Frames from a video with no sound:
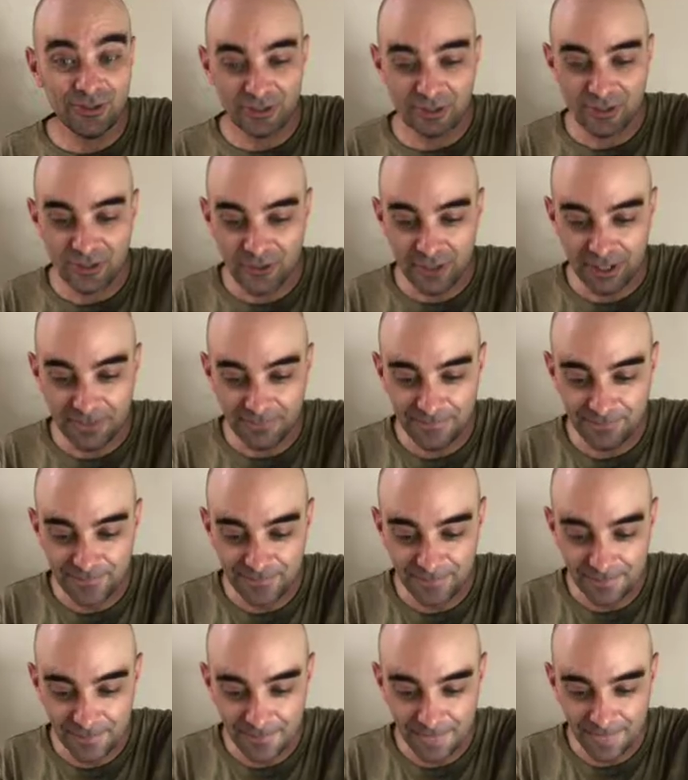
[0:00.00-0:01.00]
do enjoy it.
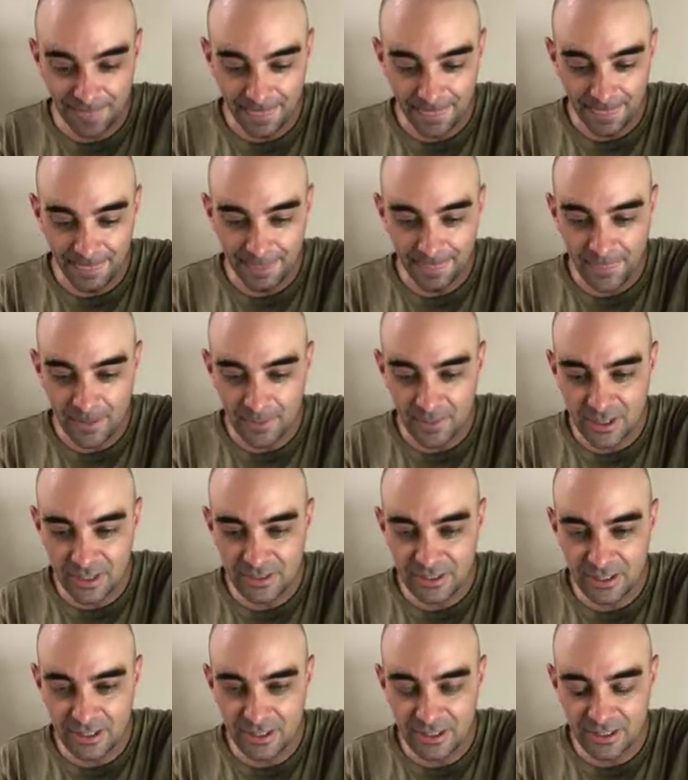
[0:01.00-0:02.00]
But I'll
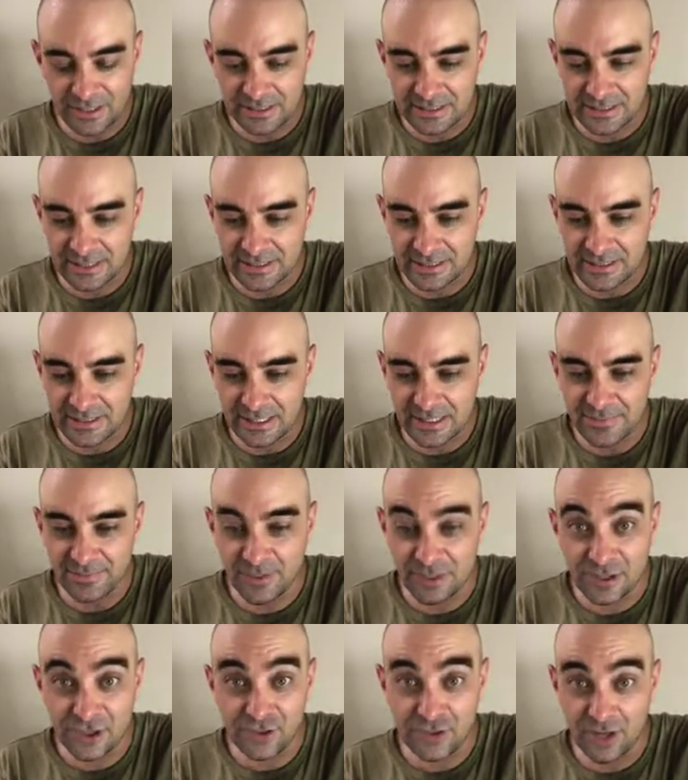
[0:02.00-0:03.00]
tell you, it's
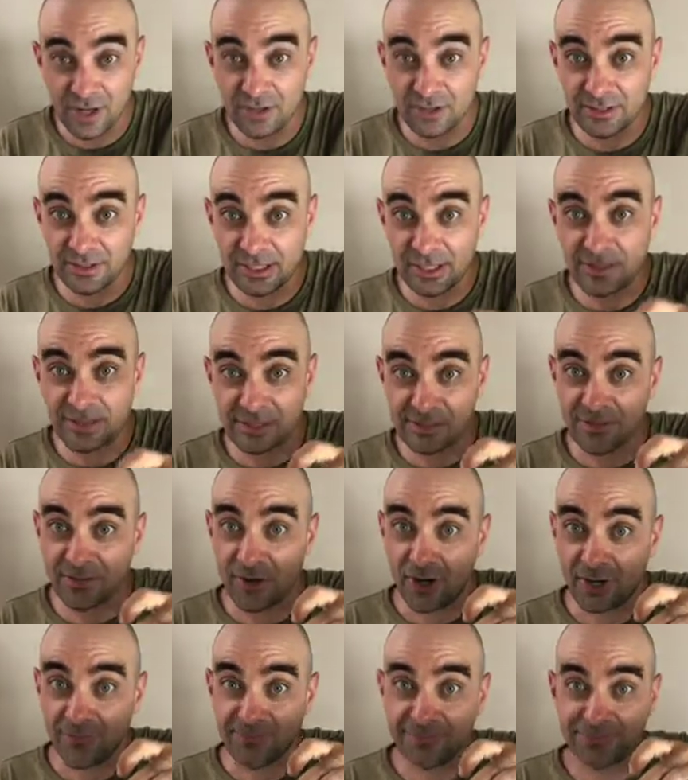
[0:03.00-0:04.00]
been a struggle to get this
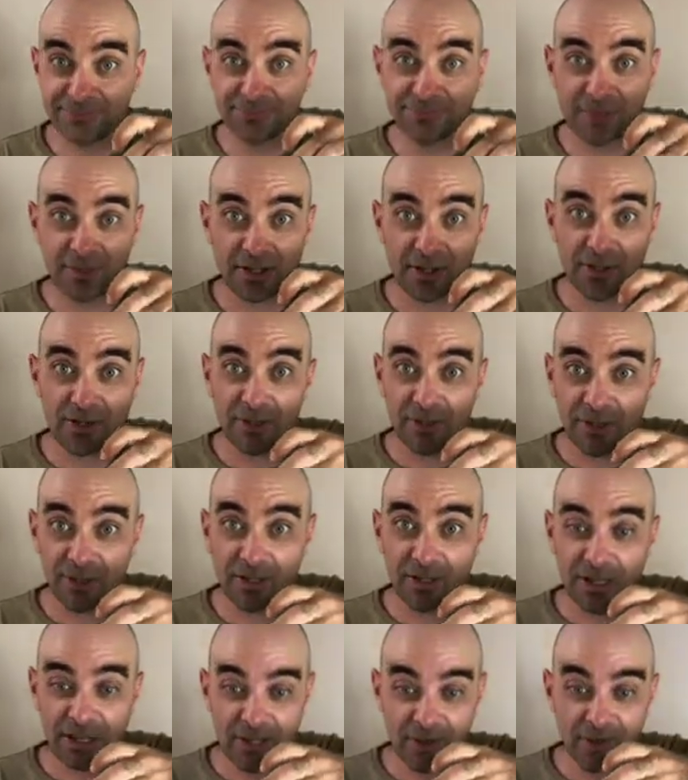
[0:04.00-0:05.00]
far. You know,
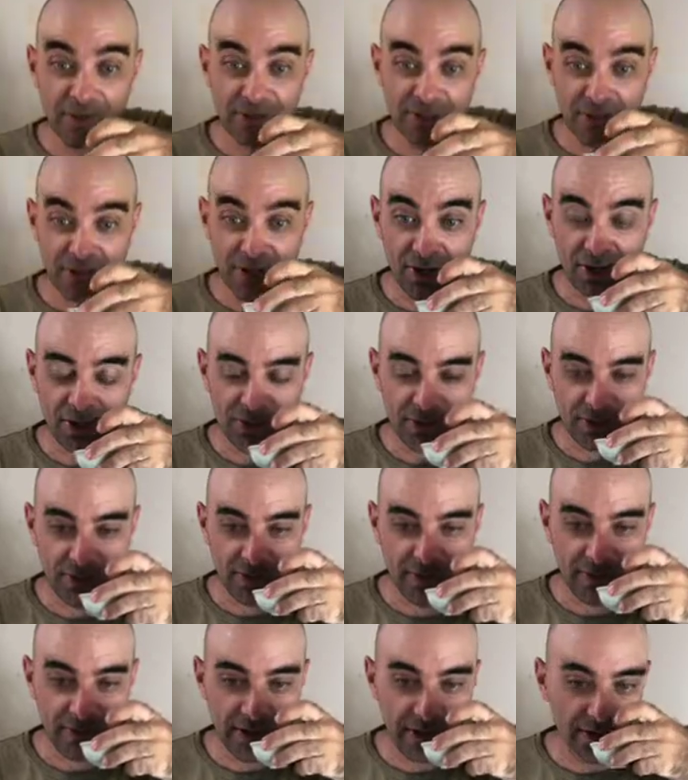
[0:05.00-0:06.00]
learning the language and the culture and
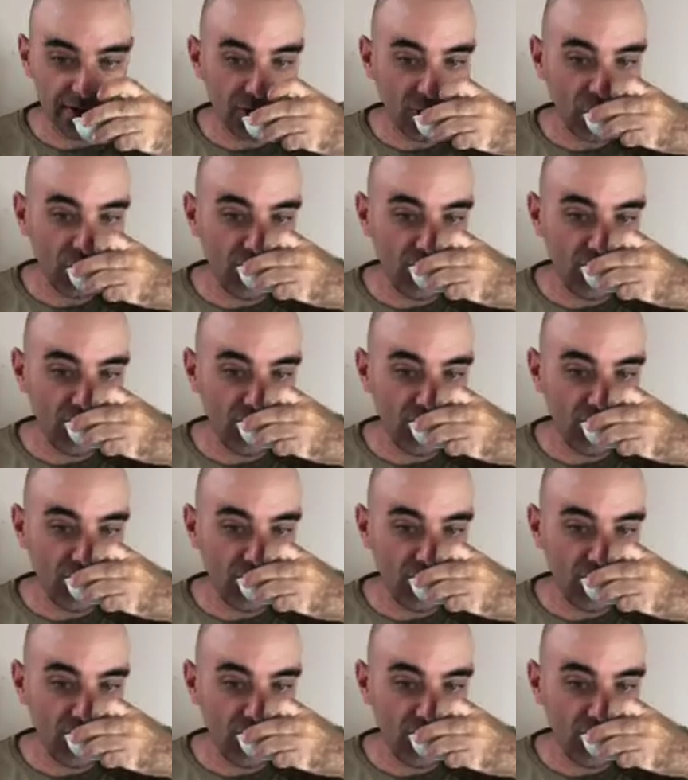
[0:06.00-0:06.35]
all of that.